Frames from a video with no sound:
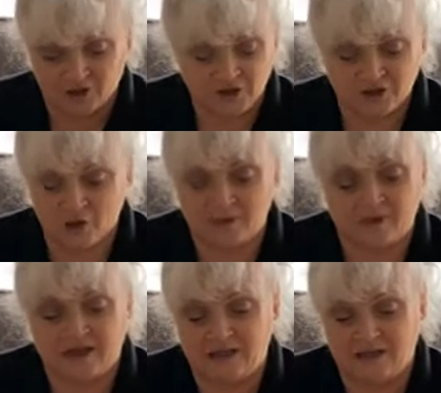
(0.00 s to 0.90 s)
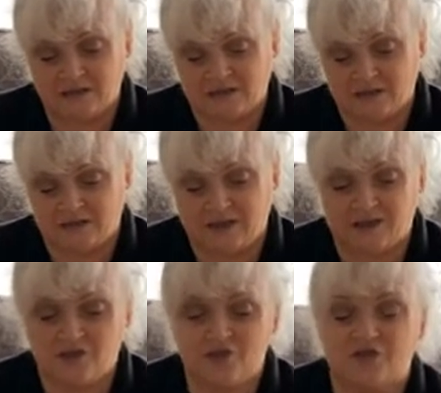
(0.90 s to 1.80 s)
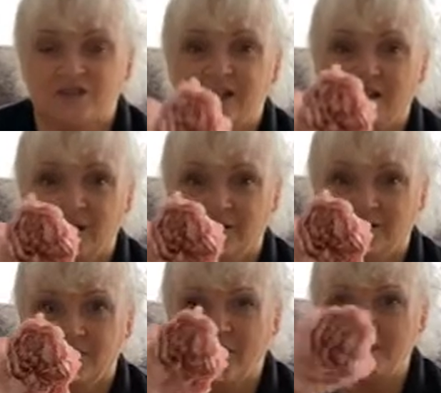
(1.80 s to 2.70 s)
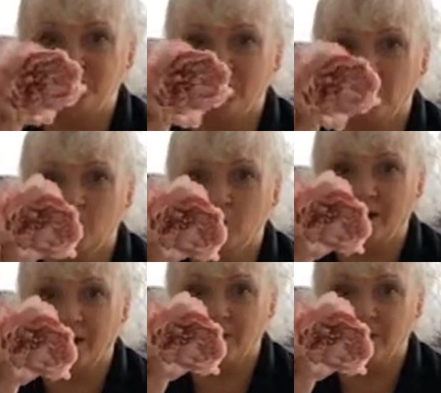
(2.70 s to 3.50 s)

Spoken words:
And some of these, you can just see, they're absolutely